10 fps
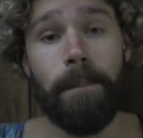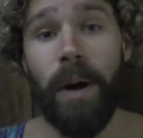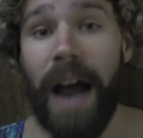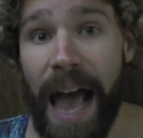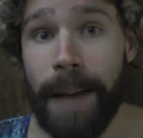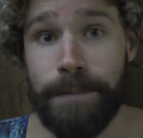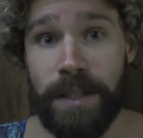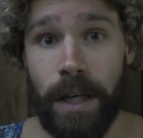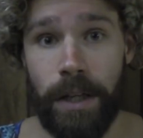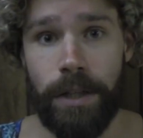
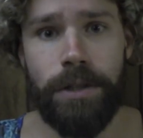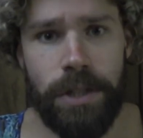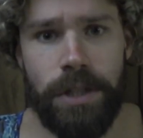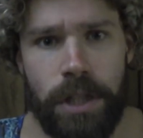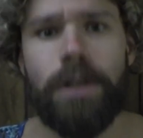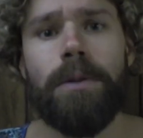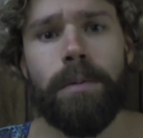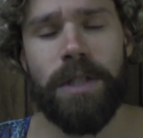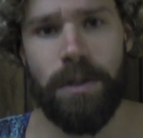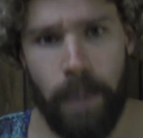perhaps you should do
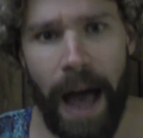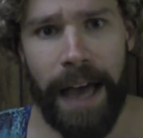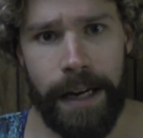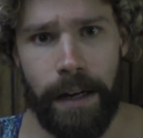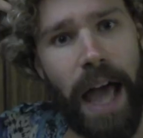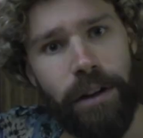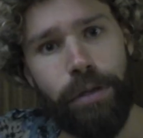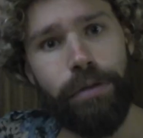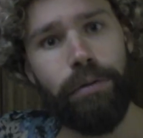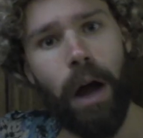what's right and
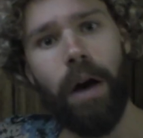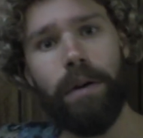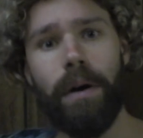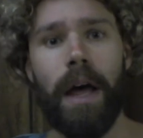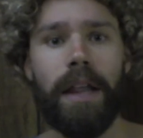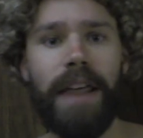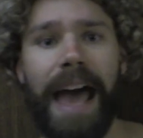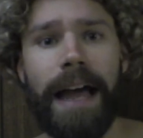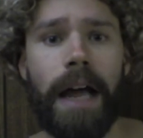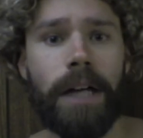throw
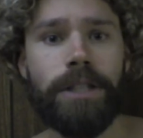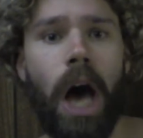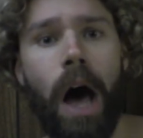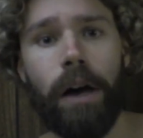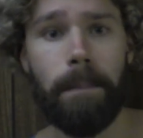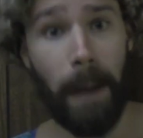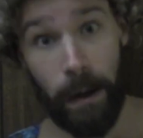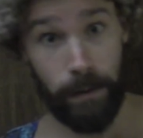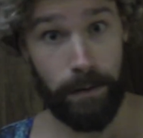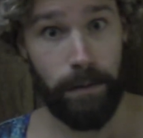that dog a
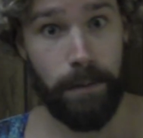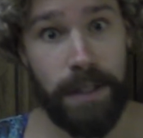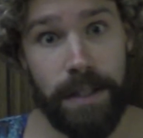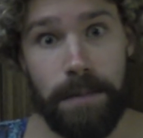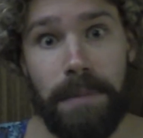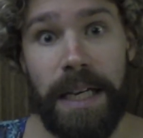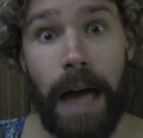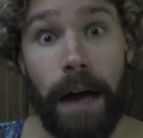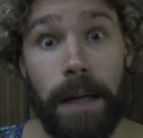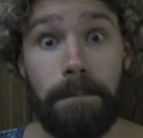bone with some meat
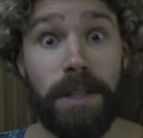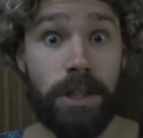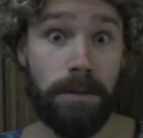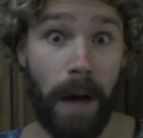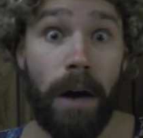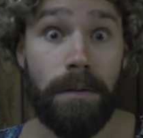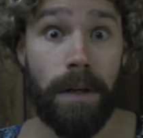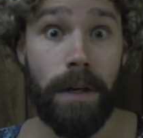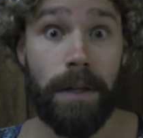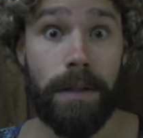on it. But you won't,
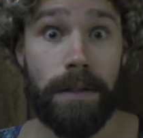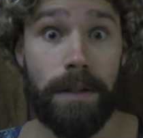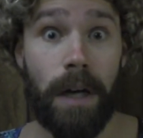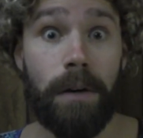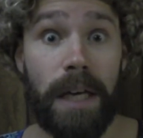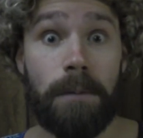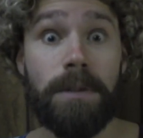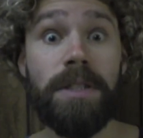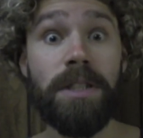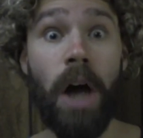so it
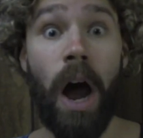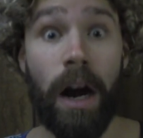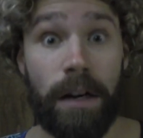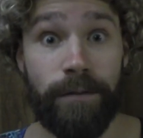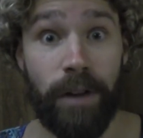will starve